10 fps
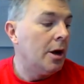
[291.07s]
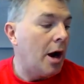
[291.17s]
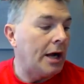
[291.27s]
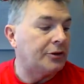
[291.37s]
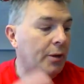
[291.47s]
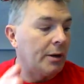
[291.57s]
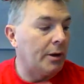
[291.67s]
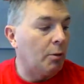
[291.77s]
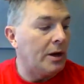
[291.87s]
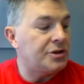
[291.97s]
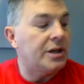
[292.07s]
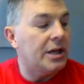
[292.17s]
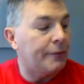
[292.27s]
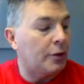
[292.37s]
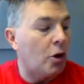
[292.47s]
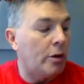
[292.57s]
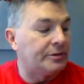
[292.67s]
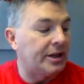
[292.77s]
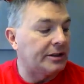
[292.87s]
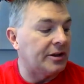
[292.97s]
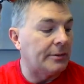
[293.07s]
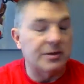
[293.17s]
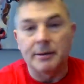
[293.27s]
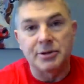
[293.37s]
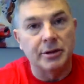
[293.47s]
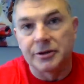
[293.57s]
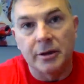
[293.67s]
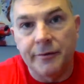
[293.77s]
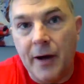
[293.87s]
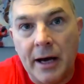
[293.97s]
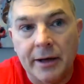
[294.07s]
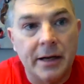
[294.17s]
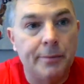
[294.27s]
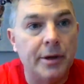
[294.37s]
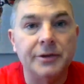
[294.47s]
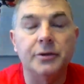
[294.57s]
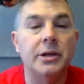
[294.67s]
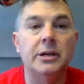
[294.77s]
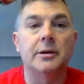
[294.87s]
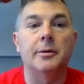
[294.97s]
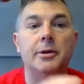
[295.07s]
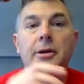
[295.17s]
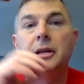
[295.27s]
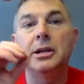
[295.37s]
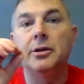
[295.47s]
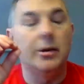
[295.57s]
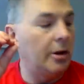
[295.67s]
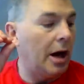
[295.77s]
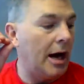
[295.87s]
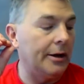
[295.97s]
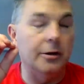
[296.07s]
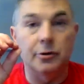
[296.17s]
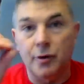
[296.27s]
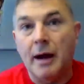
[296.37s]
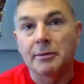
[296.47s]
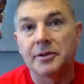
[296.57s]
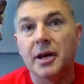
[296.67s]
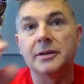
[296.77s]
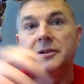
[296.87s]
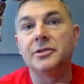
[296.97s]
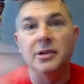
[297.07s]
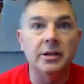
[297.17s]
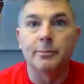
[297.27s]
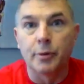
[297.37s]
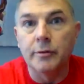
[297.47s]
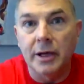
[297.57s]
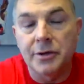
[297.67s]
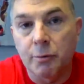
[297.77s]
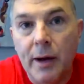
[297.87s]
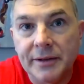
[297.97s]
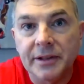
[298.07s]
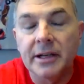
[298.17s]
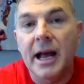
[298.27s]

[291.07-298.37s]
All right. So anyway, what you need for your homestead exemption, I'm sure is going to file in any place. You need a you need uh, your driver's license. You need to prove that you're resident.